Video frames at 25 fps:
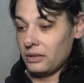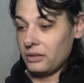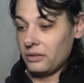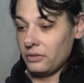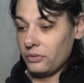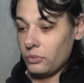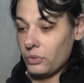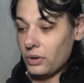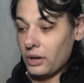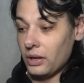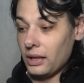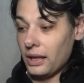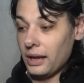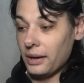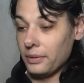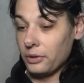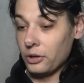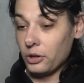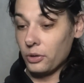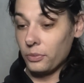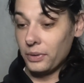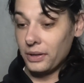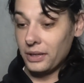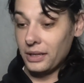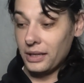Well, I'm going
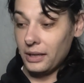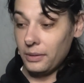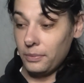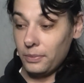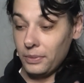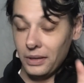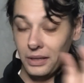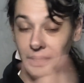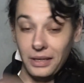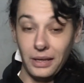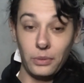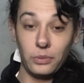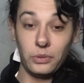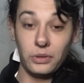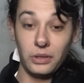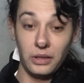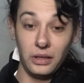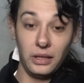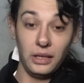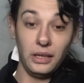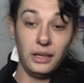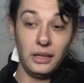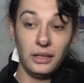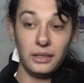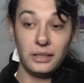to be keeping it down to
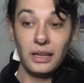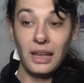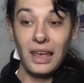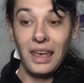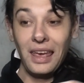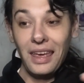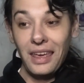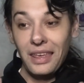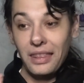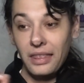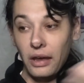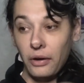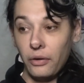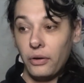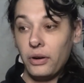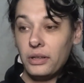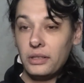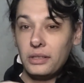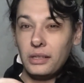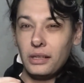these. There is a